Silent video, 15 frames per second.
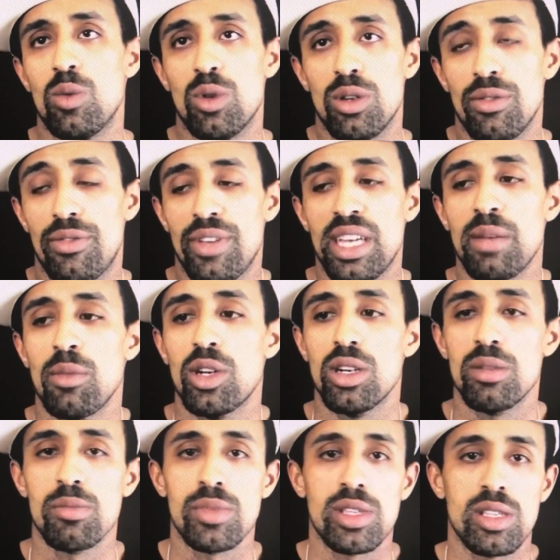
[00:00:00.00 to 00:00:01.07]
world fame
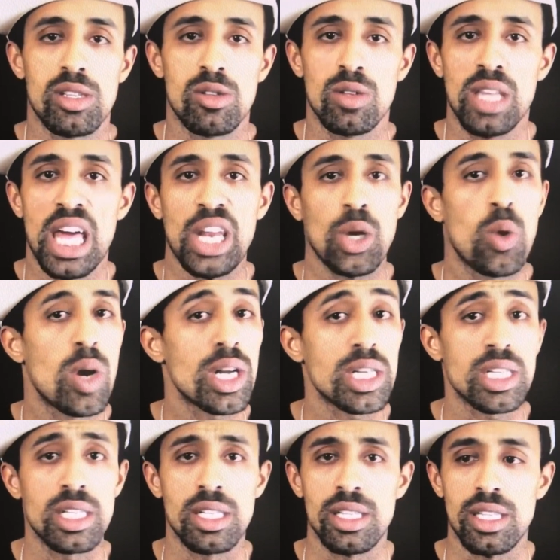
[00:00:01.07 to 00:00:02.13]
comes, a lot of
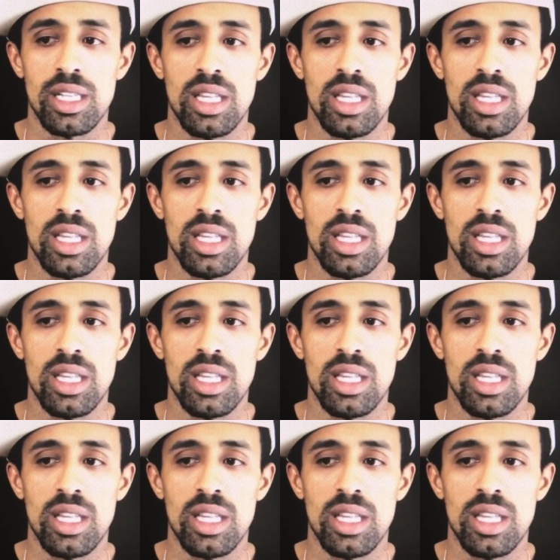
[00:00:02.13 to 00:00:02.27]
questions.